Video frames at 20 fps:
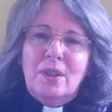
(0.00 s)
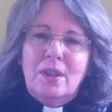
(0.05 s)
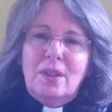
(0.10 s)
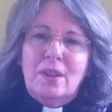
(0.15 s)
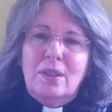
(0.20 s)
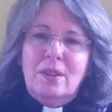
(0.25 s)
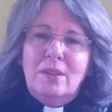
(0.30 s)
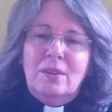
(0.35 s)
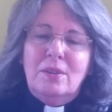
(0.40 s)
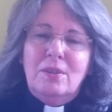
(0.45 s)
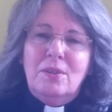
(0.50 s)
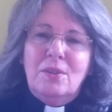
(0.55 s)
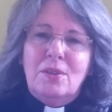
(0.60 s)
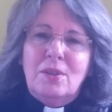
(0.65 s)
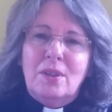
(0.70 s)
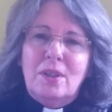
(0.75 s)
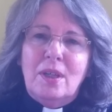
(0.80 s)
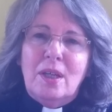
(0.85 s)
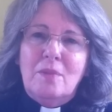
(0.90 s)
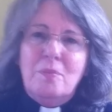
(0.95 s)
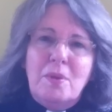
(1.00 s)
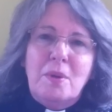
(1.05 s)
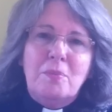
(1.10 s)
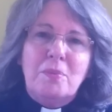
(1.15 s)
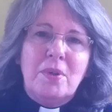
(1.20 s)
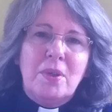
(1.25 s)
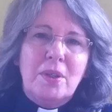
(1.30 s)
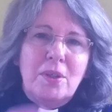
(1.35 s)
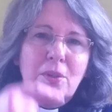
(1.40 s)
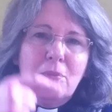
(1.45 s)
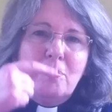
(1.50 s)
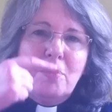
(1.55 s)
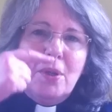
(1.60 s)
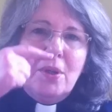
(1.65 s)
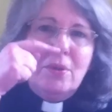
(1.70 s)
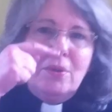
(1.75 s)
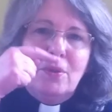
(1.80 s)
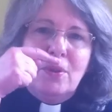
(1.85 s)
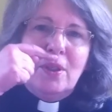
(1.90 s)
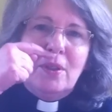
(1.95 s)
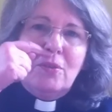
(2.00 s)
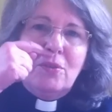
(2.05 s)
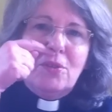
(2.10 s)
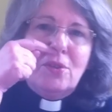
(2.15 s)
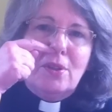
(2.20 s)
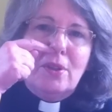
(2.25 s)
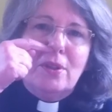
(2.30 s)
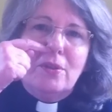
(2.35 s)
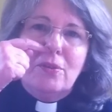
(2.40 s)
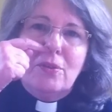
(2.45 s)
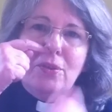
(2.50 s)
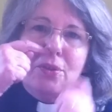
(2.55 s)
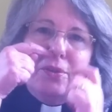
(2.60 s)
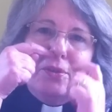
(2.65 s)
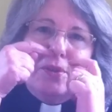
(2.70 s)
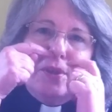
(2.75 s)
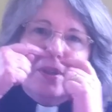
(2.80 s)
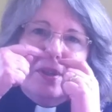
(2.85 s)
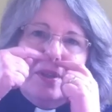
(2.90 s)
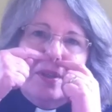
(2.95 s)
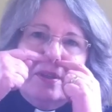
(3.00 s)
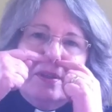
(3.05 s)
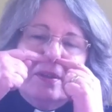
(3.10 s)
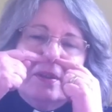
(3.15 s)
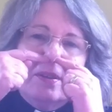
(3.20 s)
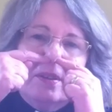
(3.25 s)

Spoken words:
And I remember I had a bone actually through there.